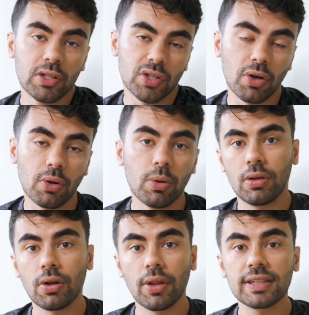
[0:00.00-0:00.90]
So,
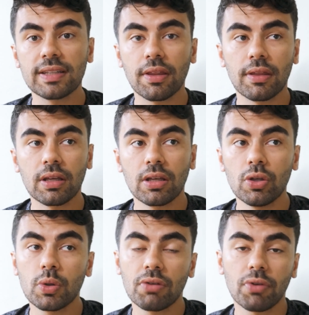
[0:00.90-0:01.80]
that's nothing.
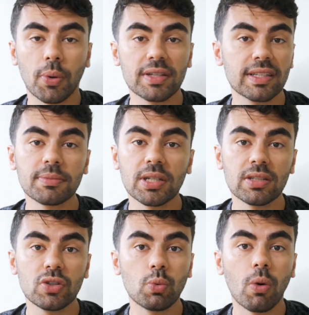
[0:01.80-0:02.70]
You can request as much
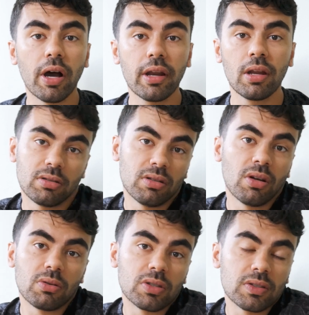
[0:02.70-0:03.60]
as you want,
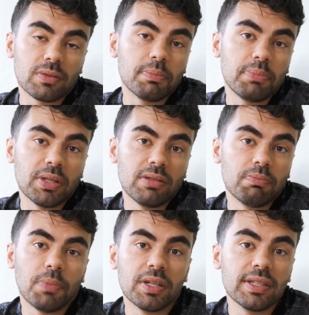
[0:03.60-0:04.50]
just
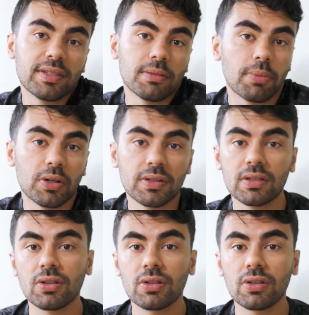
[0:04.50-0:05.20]
be a decent person.